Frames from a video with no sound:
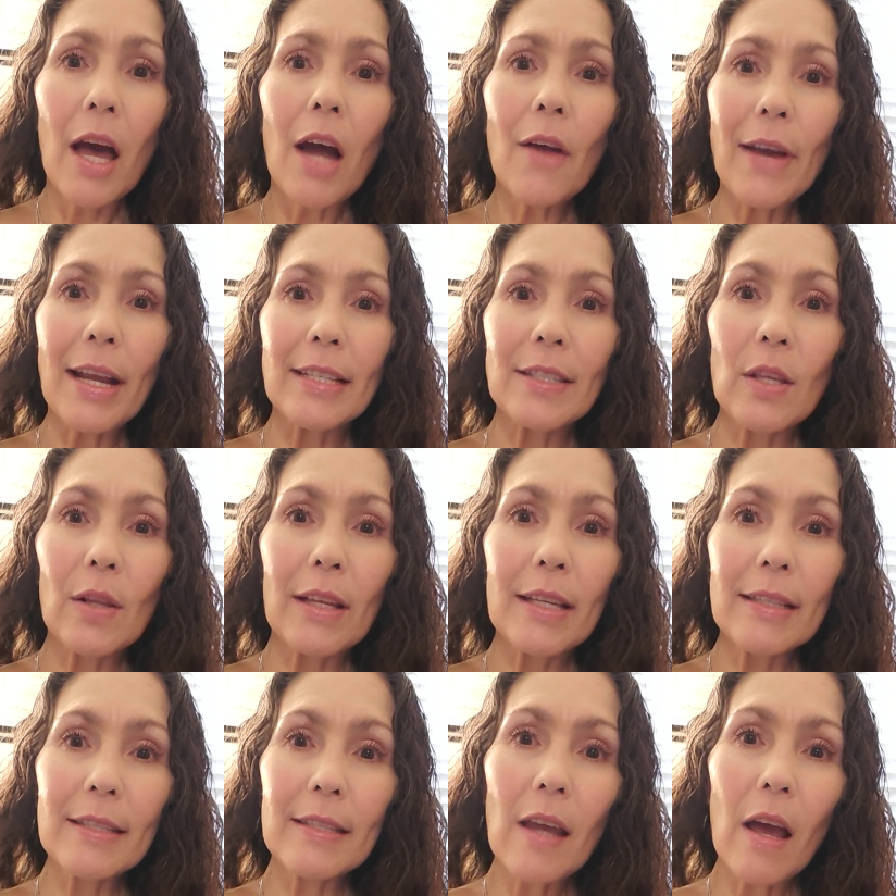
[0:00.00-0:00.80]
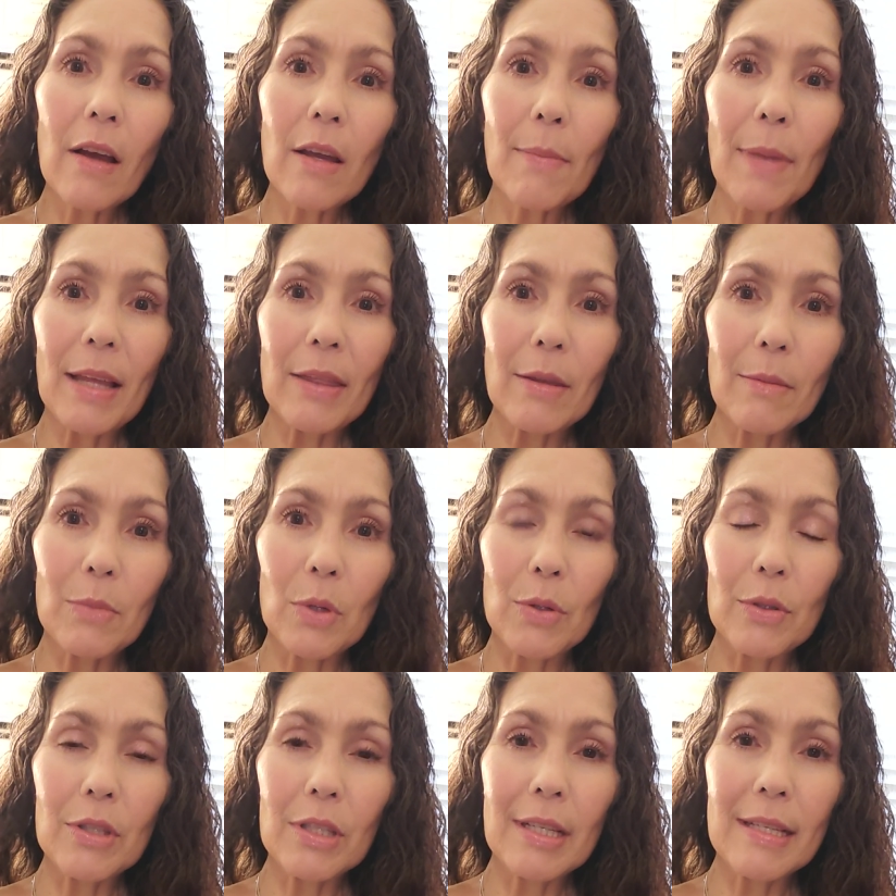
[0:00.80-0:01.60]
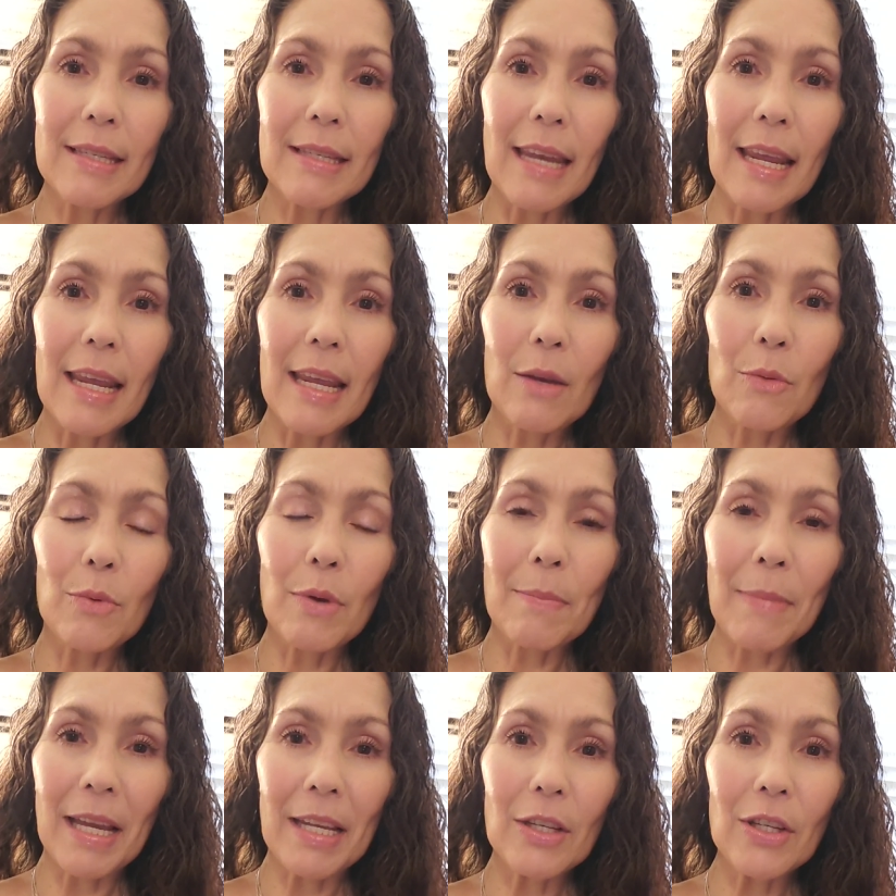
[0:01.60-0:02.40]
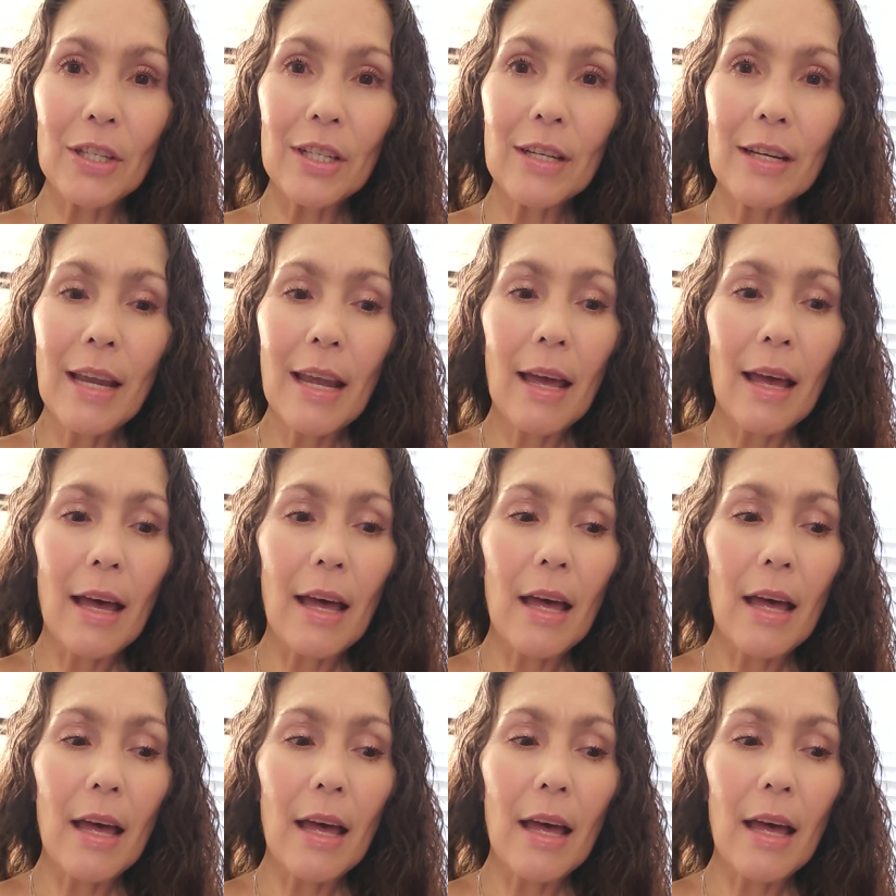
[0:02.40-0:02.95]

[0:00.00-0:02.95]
All right, so let's talk about the moon. Just a reminder,